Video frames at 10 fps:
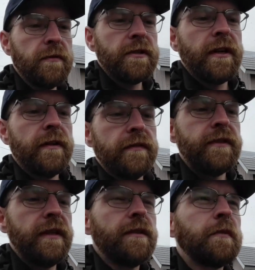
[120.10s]
unreserved
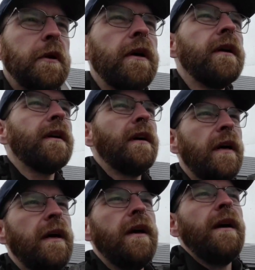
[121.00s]
seats, but
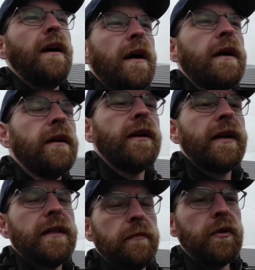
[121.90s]
I'm going to
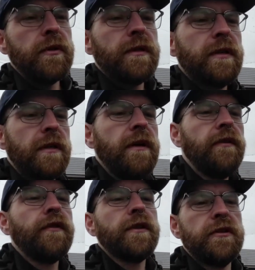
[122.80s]
get the bus to
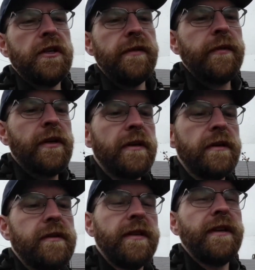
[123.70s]
Fukushima
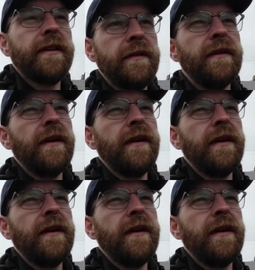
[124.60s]
City.